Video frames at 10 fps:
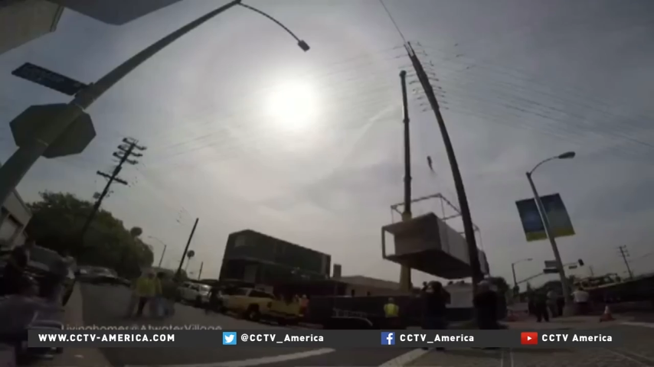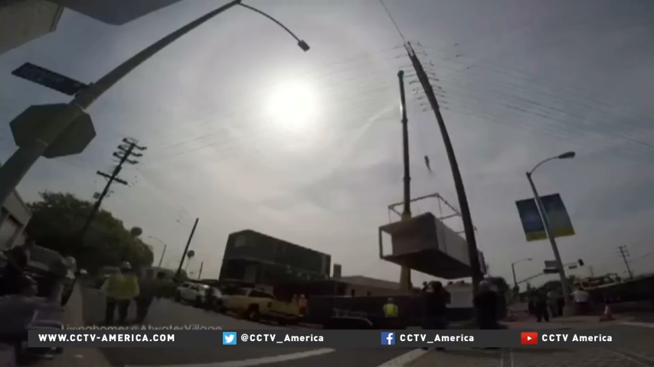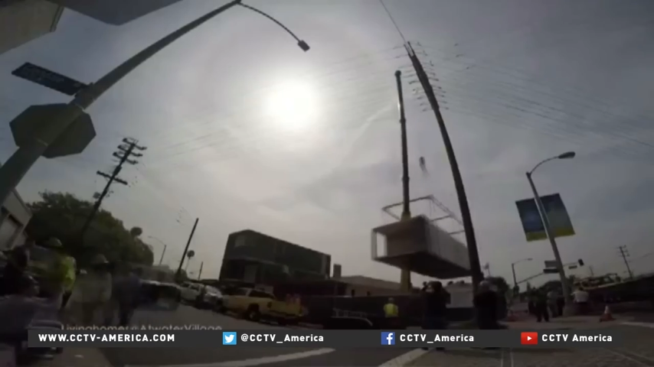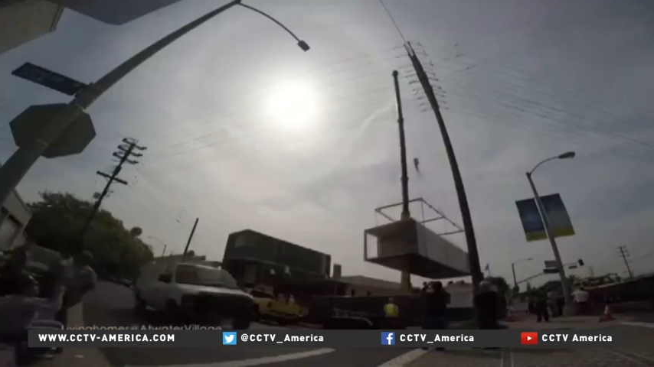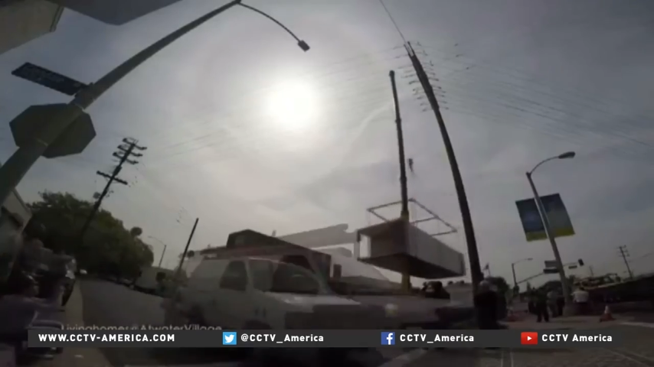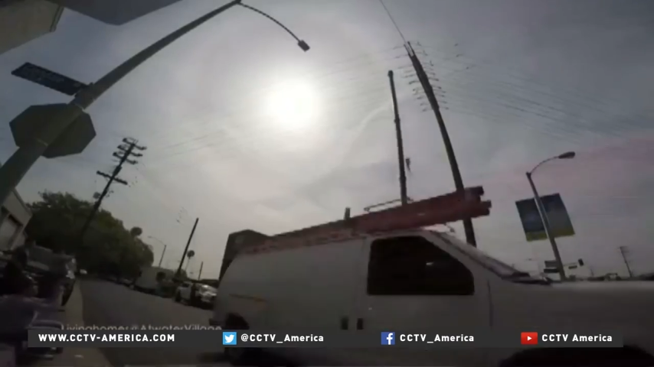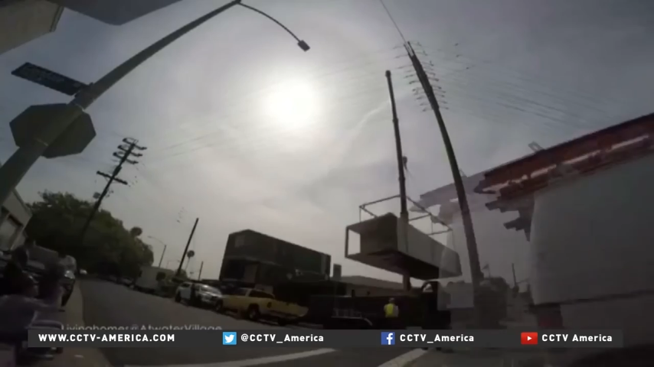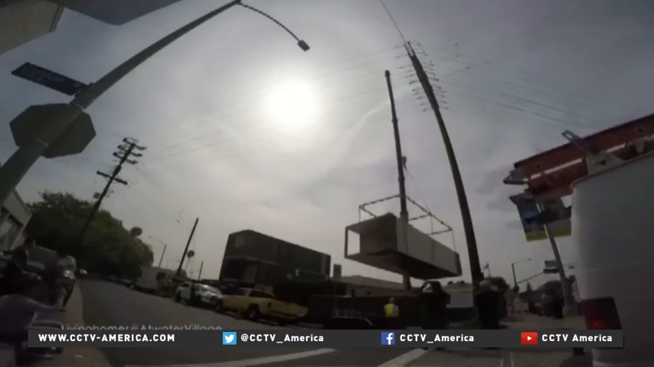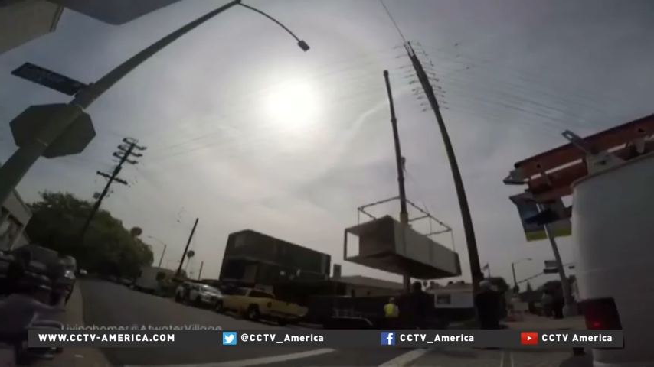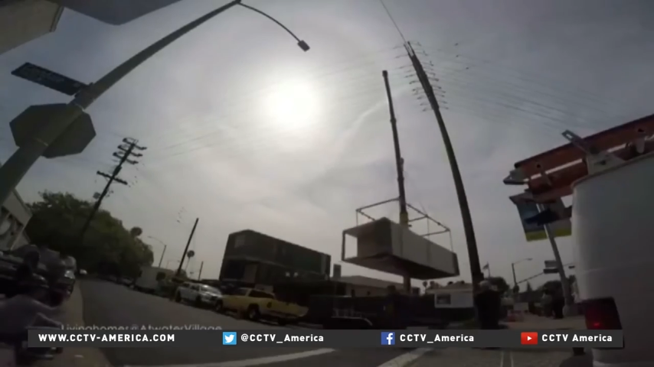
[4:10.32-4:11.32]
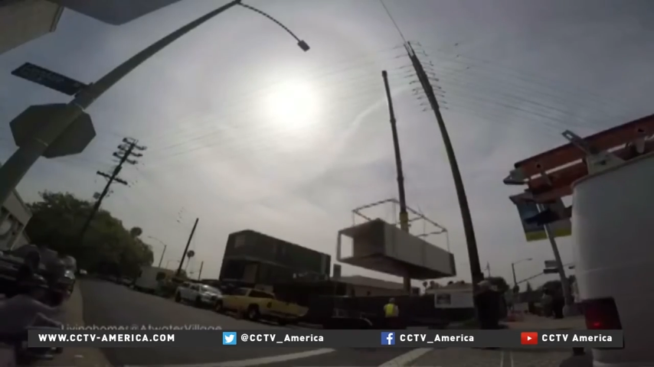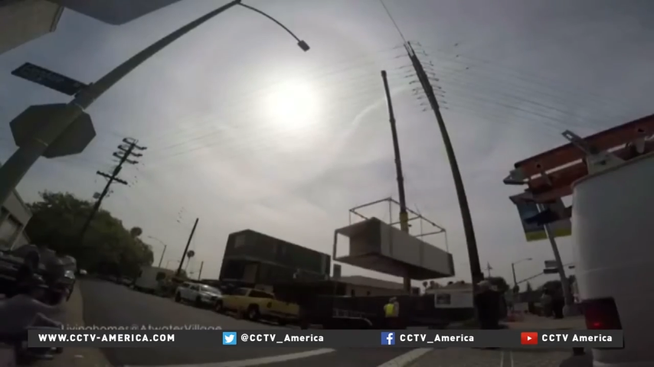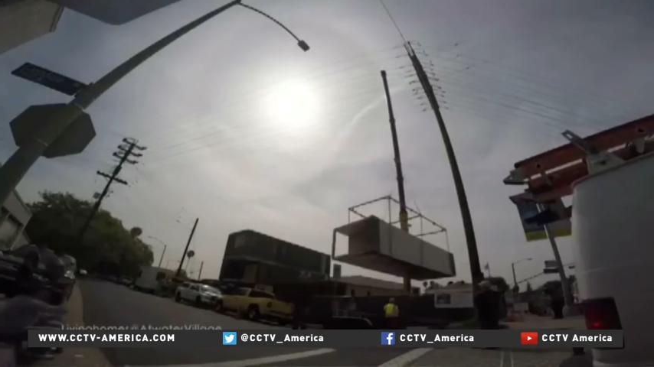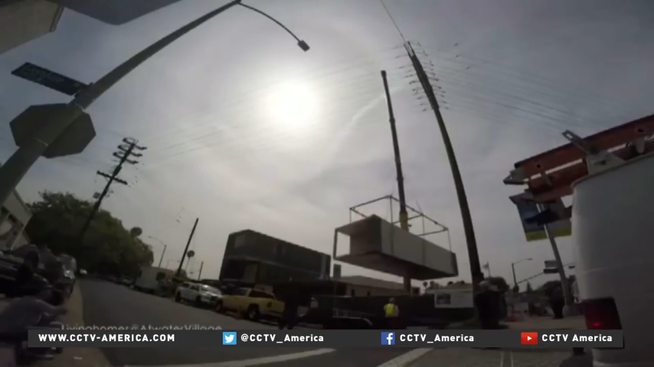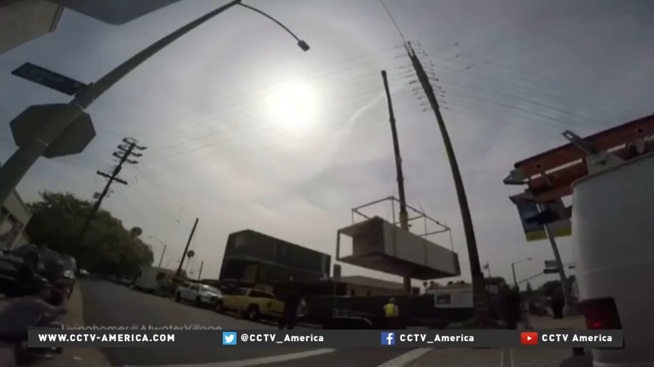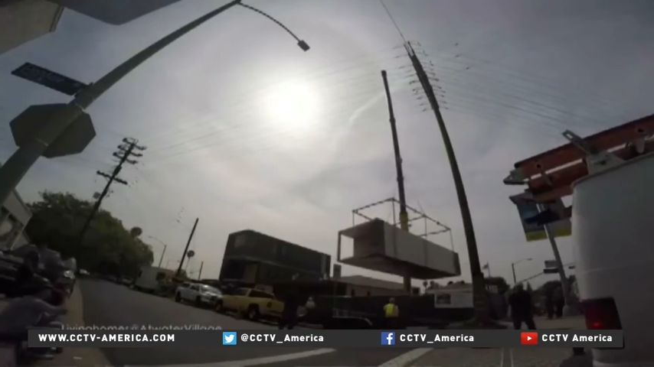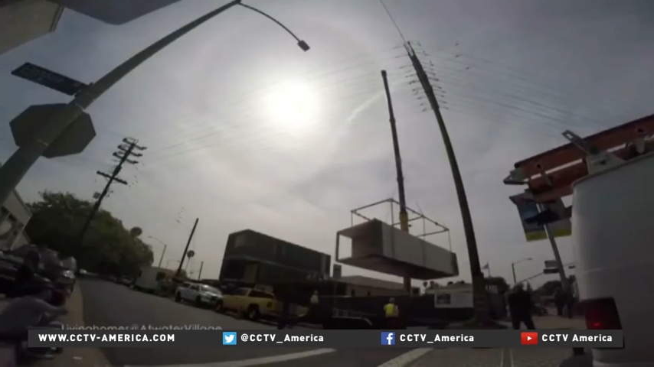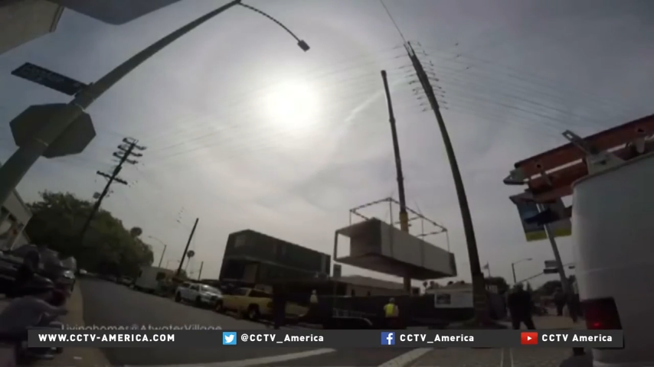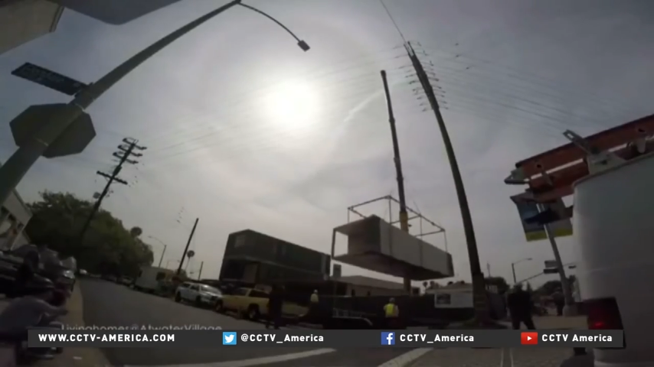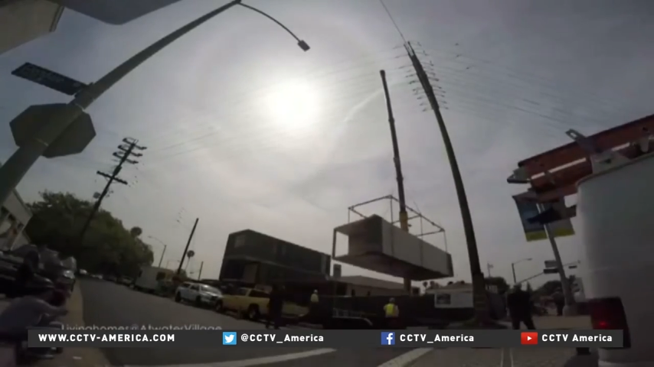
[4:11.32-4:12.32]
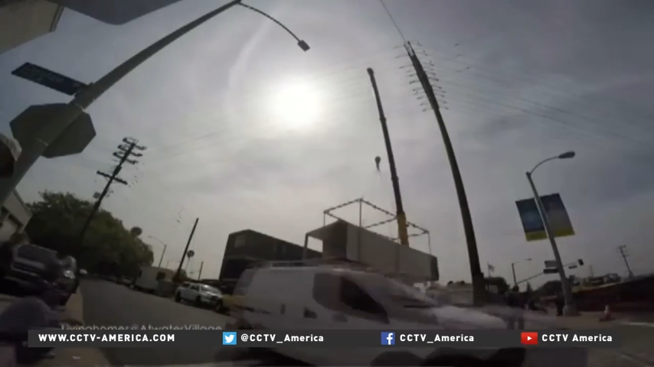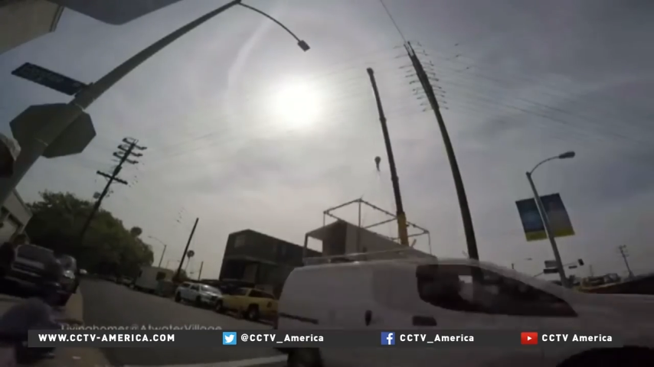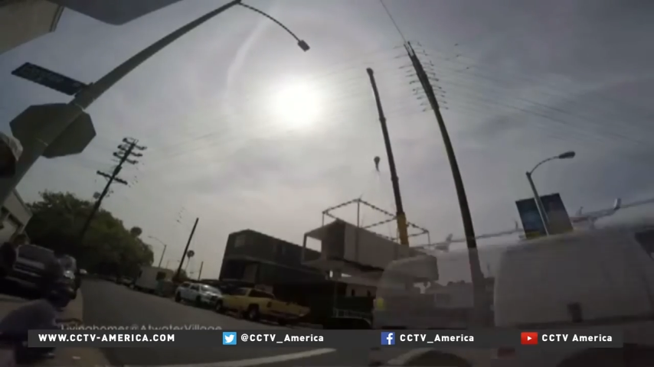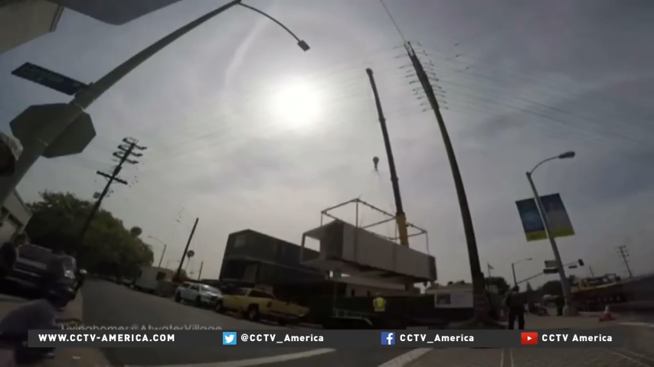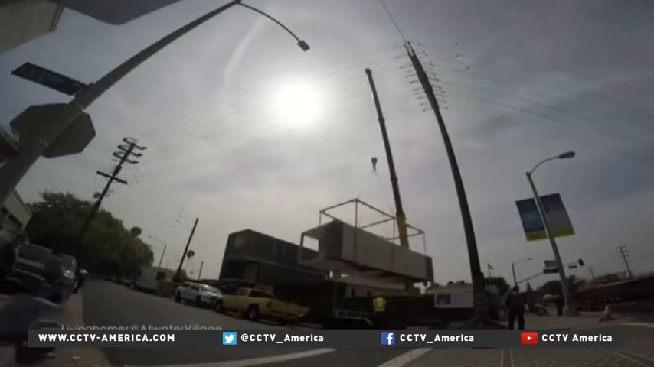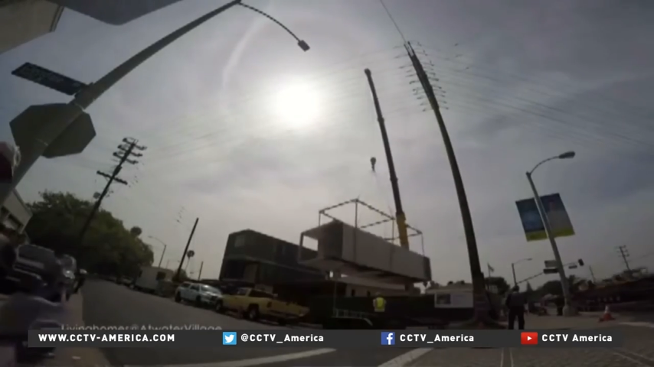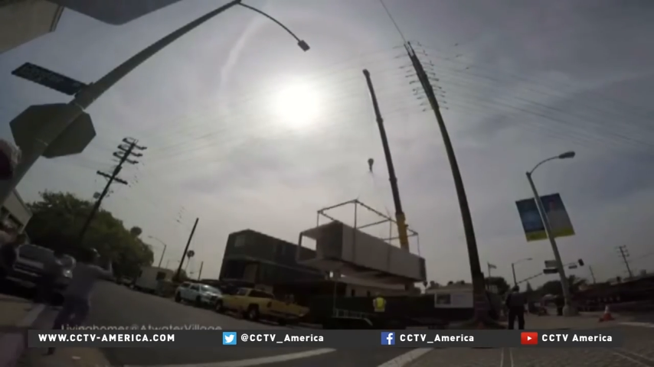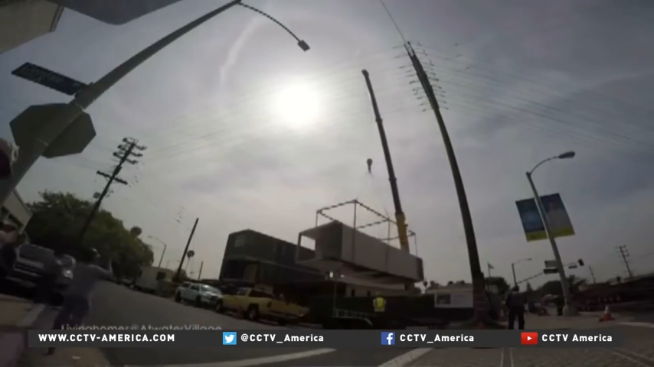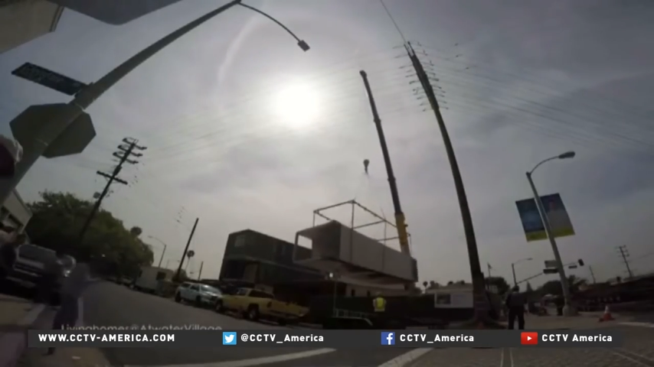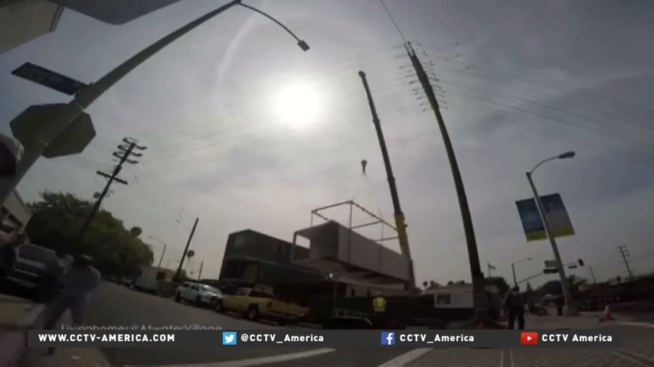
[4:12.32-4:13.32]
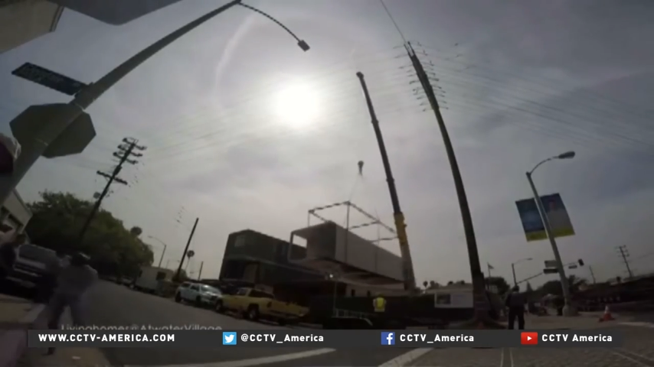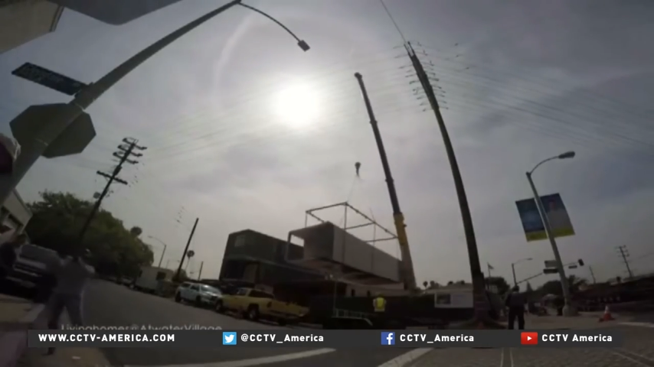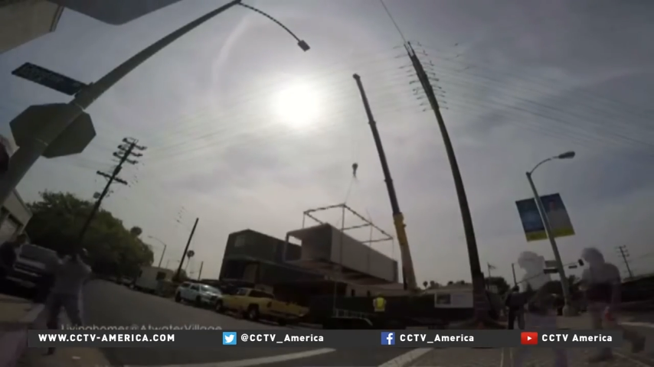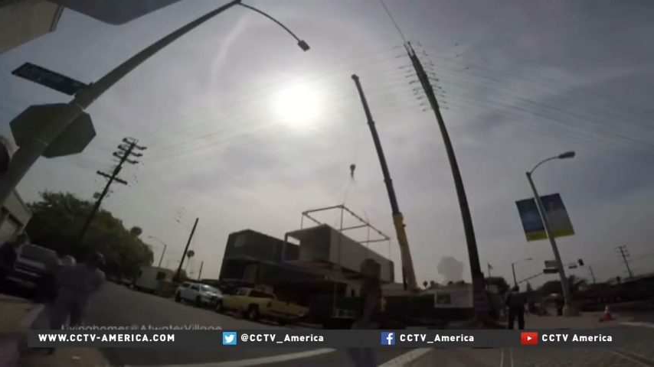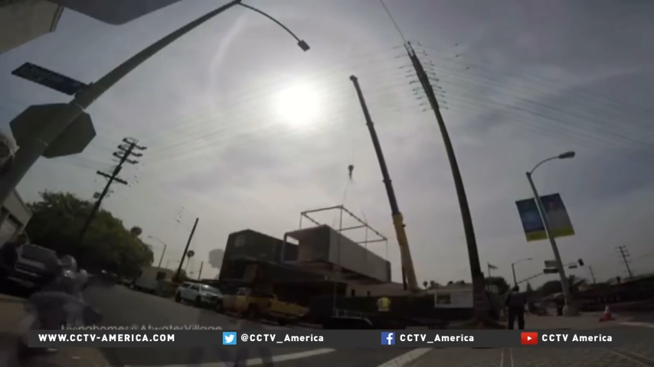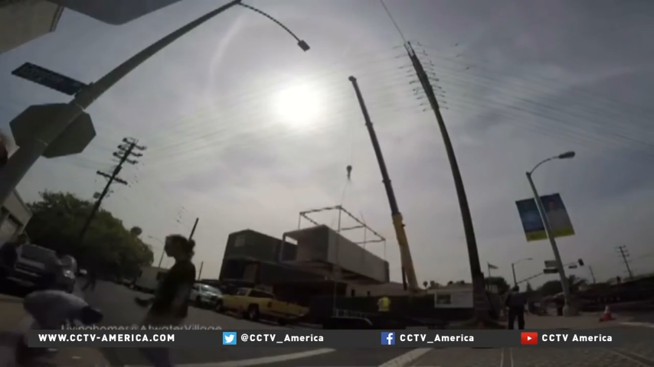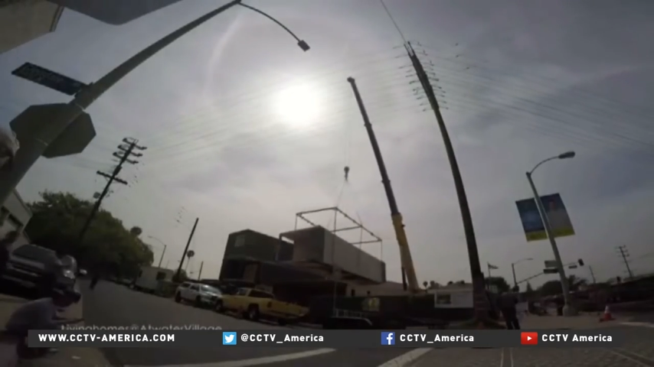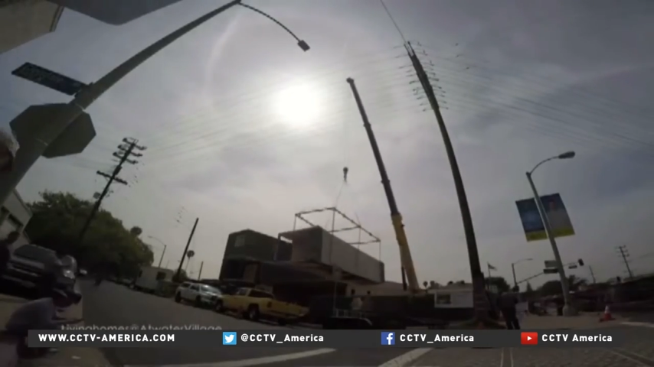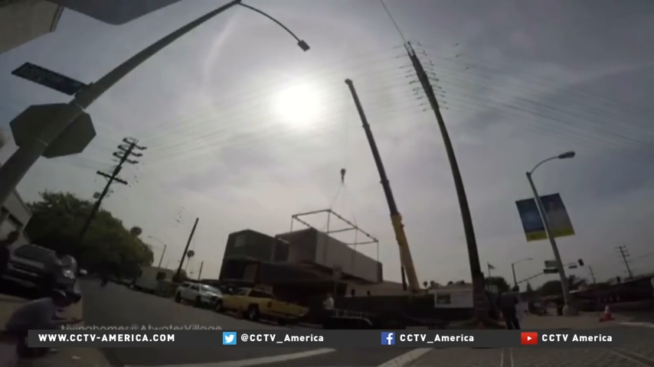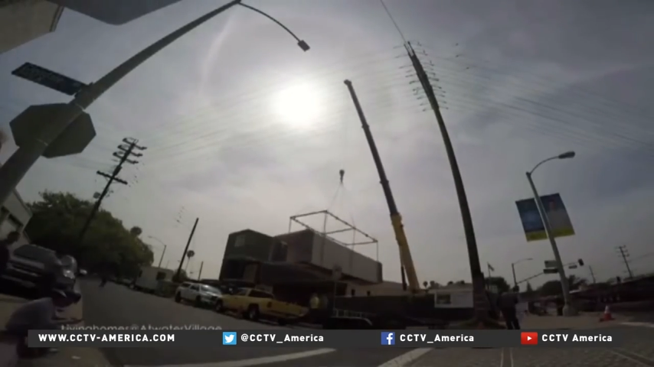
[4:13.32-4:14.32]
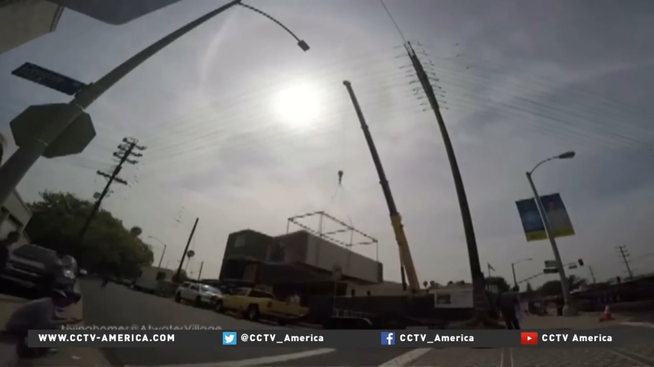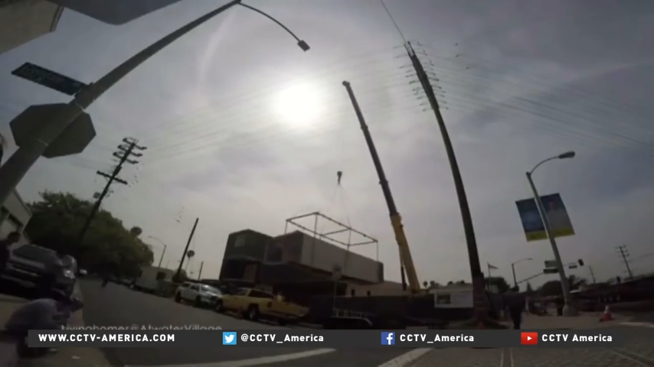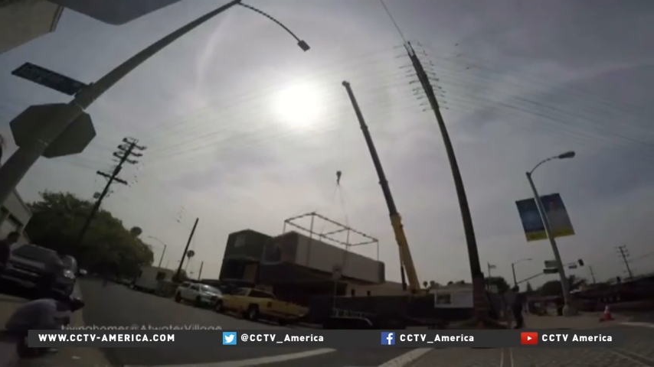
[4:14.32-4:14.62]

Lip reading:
Nobody's mouth can be seen.